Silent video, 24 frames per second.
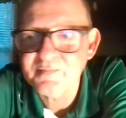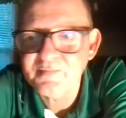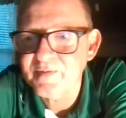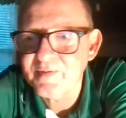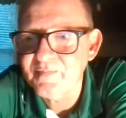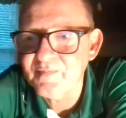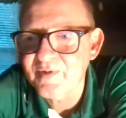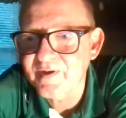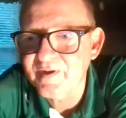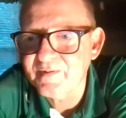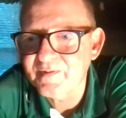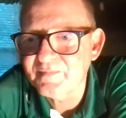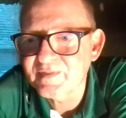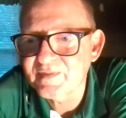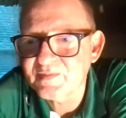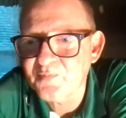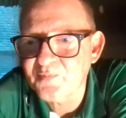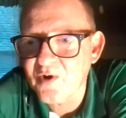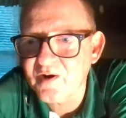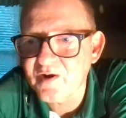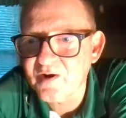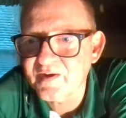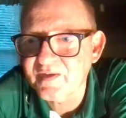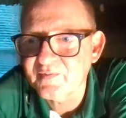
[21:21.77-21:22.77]
me, but
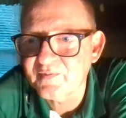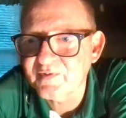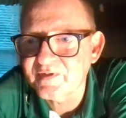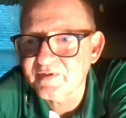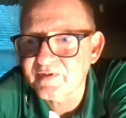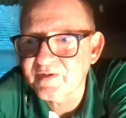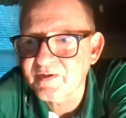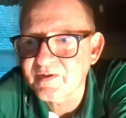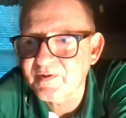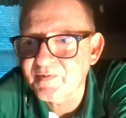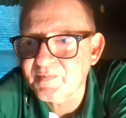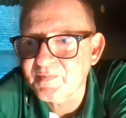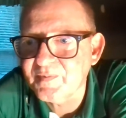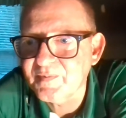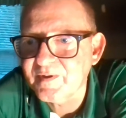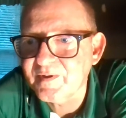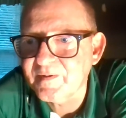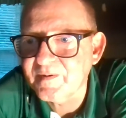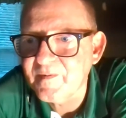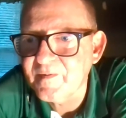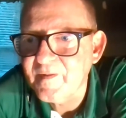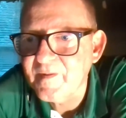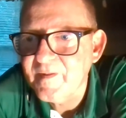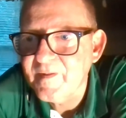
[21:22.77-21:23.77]
Sparky would know.
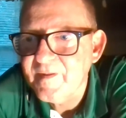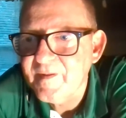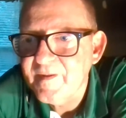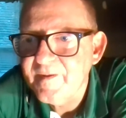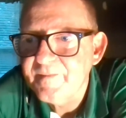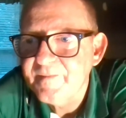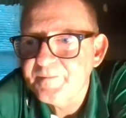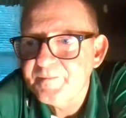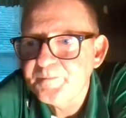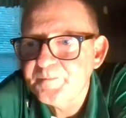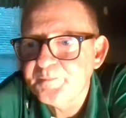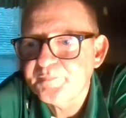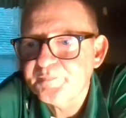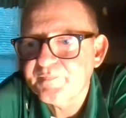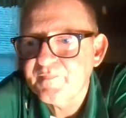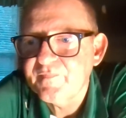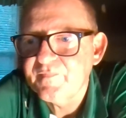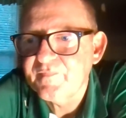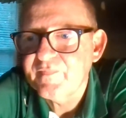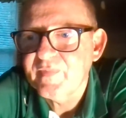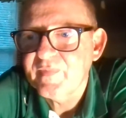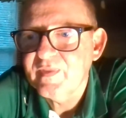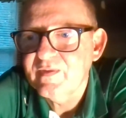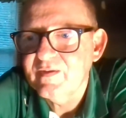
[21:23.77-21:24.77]
But
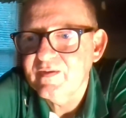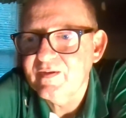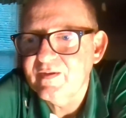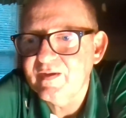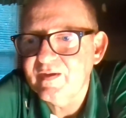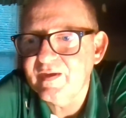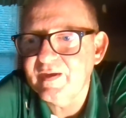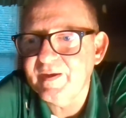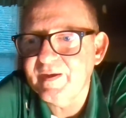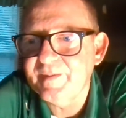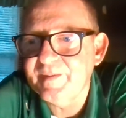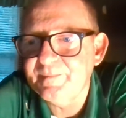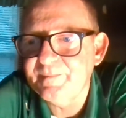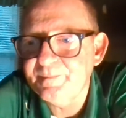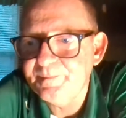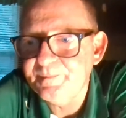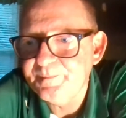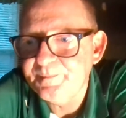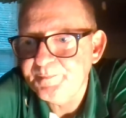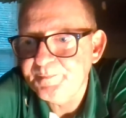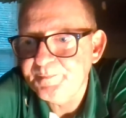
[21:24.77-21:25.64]
um,